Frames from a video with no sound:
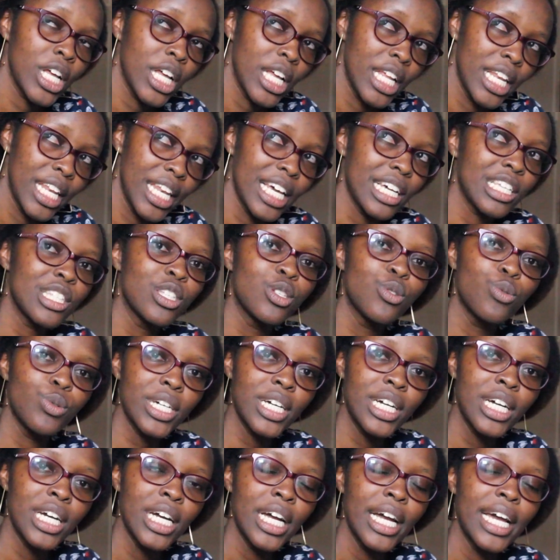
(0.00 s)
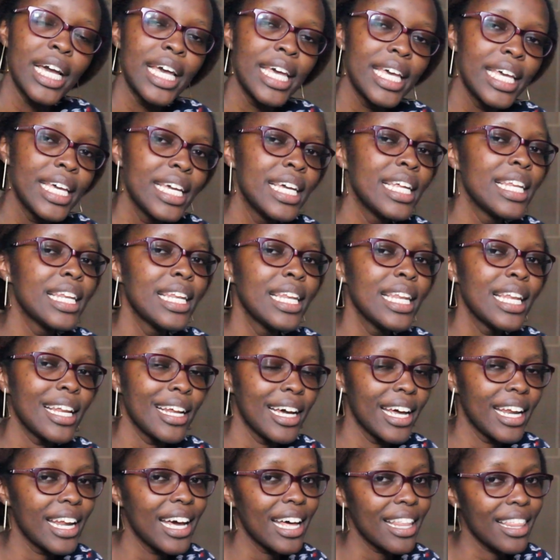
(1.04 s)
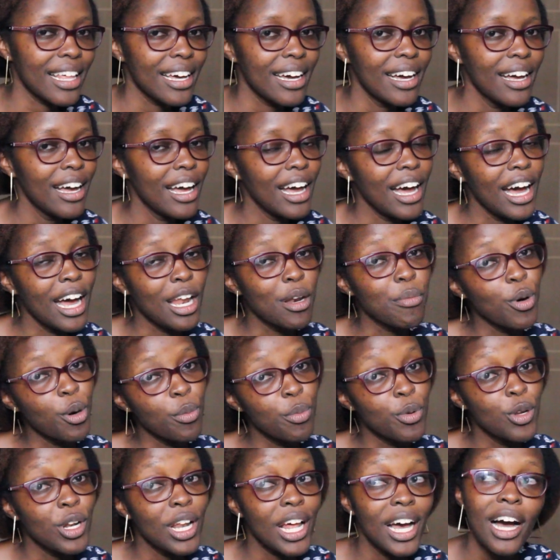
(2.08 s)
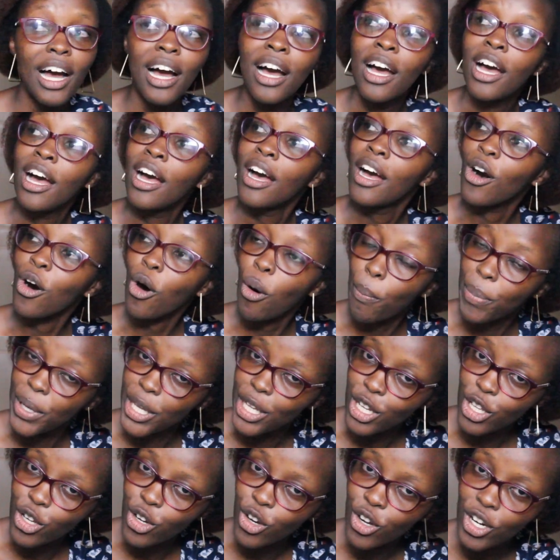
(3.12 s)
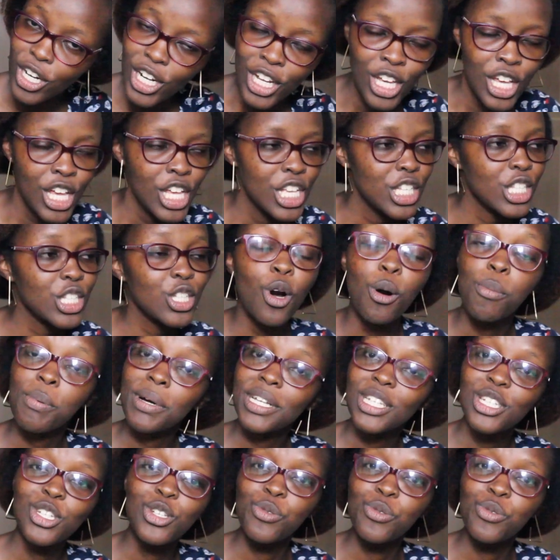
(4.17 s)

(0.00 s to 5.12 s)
next week in another unpopular opinion, Scopa